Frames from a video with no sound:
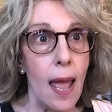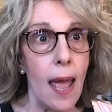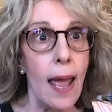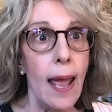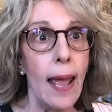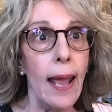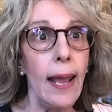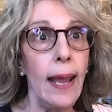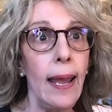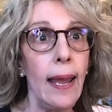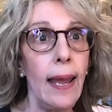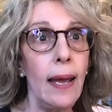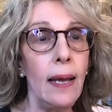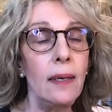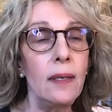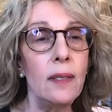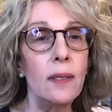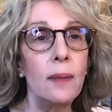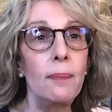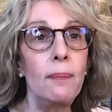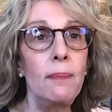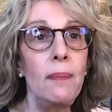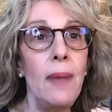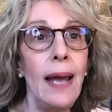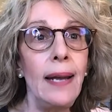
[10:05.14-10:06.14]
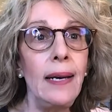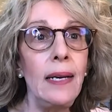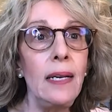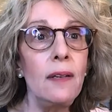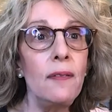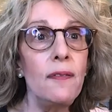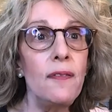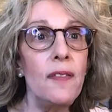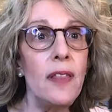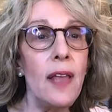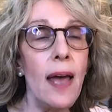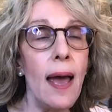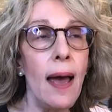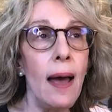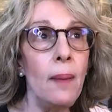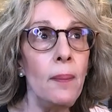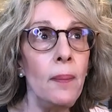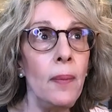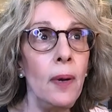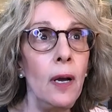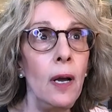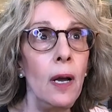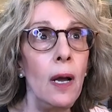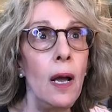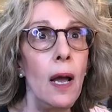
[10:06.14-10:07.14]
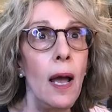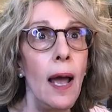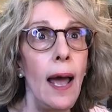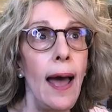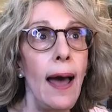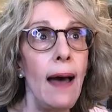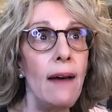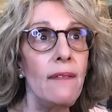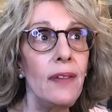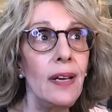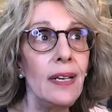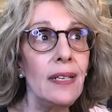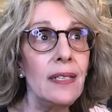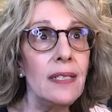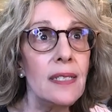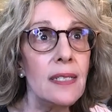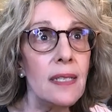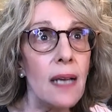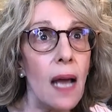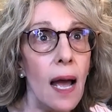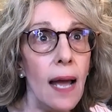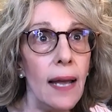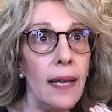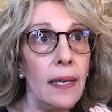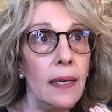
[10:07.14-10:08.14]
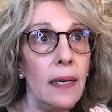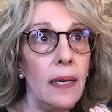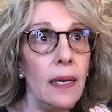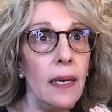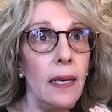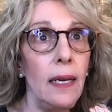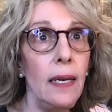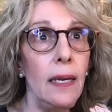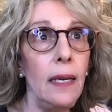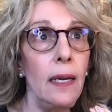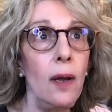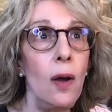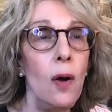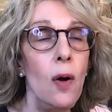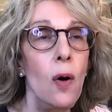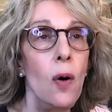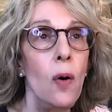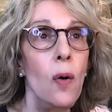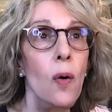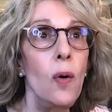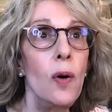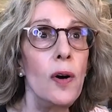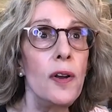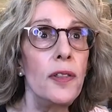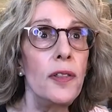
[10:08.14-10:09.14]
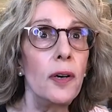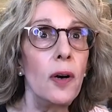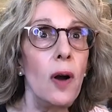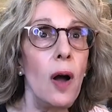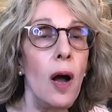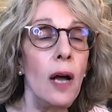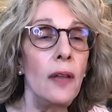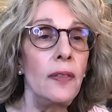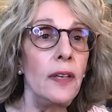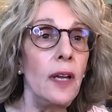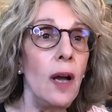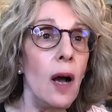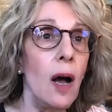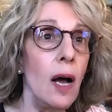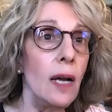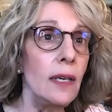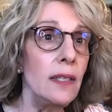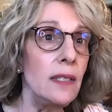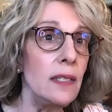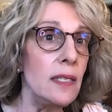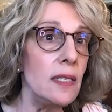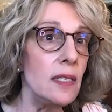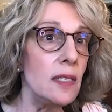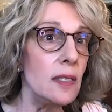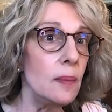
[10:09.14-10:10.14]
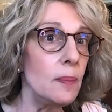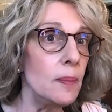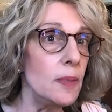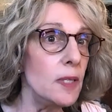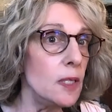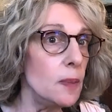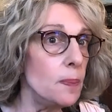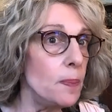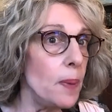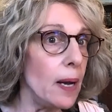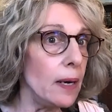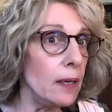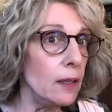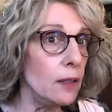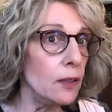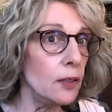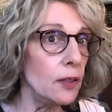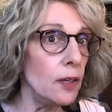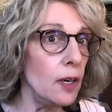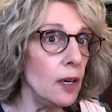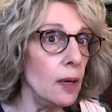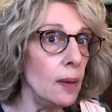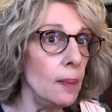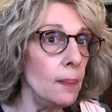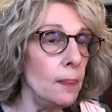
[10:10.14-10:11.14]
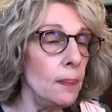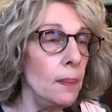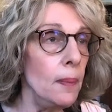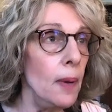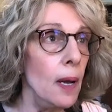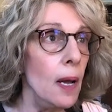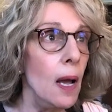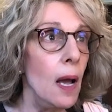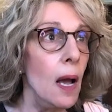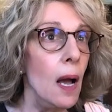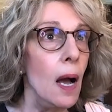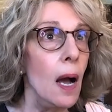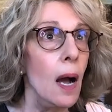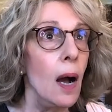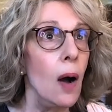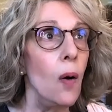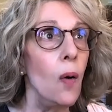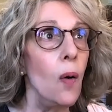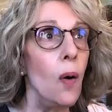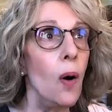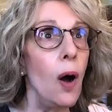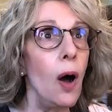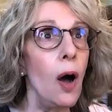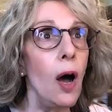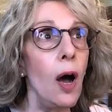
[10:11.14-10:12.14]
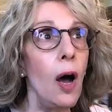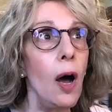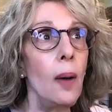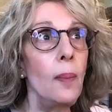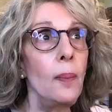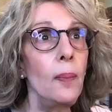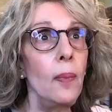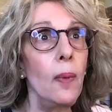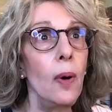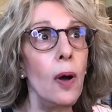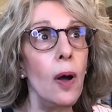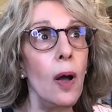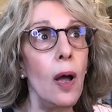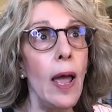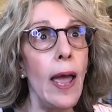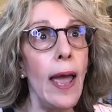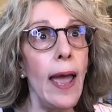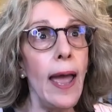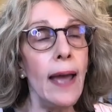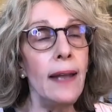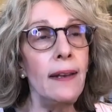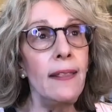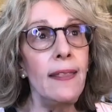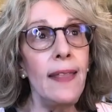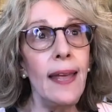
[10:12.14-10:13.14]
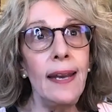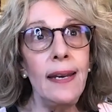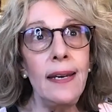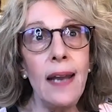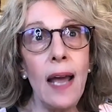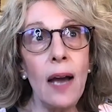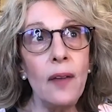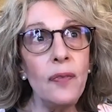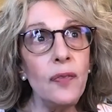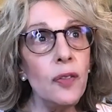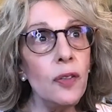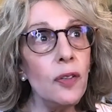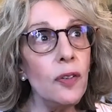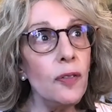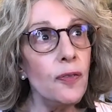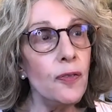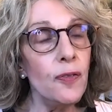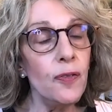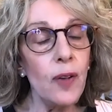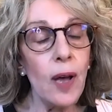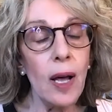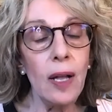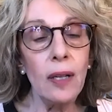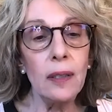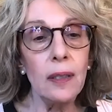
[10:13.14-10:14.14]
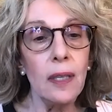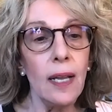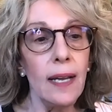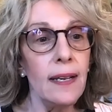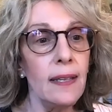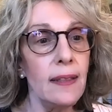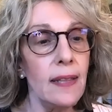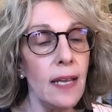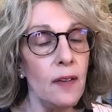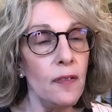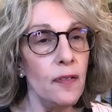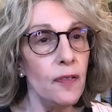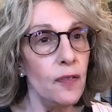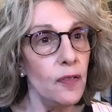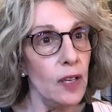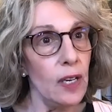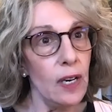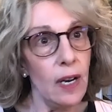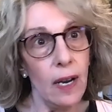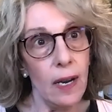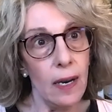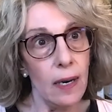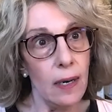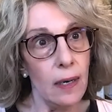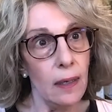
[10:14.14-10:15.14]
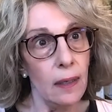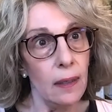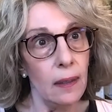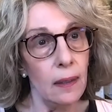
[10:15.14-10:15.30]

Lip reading: And many of them have anxiety or they're on the autism spectrum, and they never felt like they fit in.